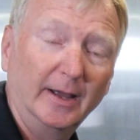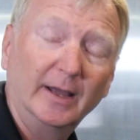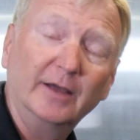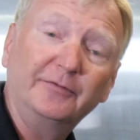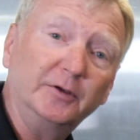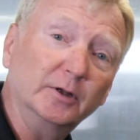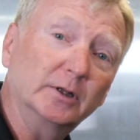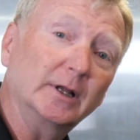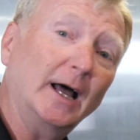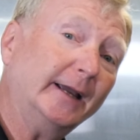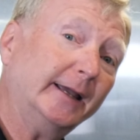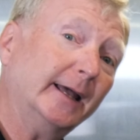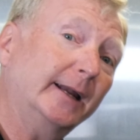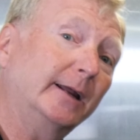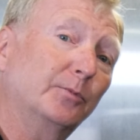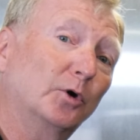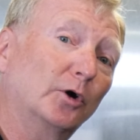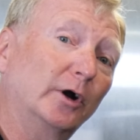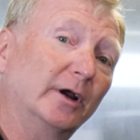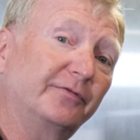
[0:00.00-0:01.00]
If you'd like
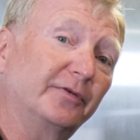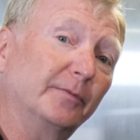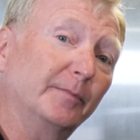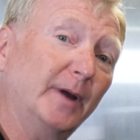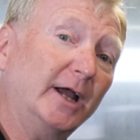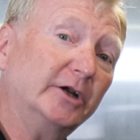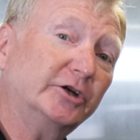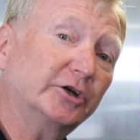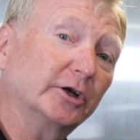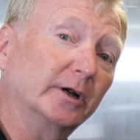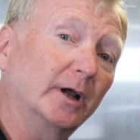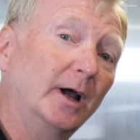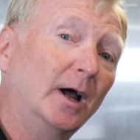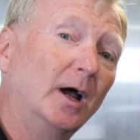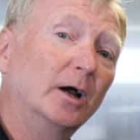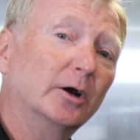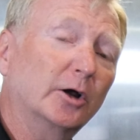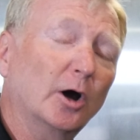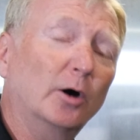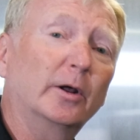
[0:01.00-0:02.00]
any more information,
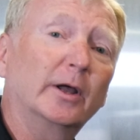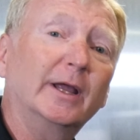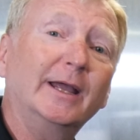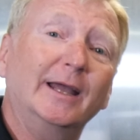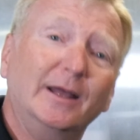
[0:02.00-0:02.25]
go to